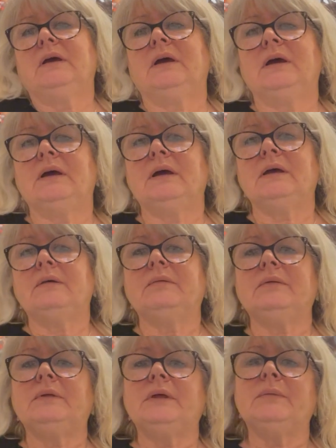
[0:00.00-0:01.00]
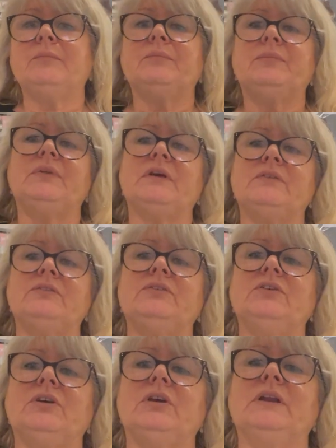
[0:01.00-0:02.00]
It does
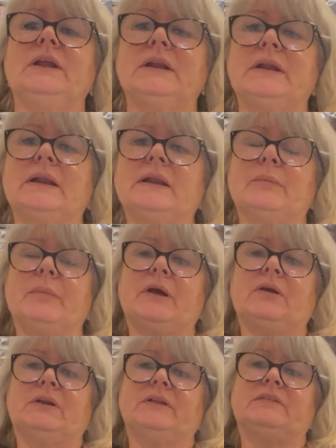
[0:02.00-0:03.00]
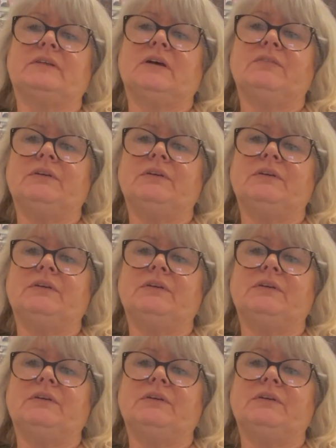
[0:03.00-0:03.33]
turn in a little bit on itself,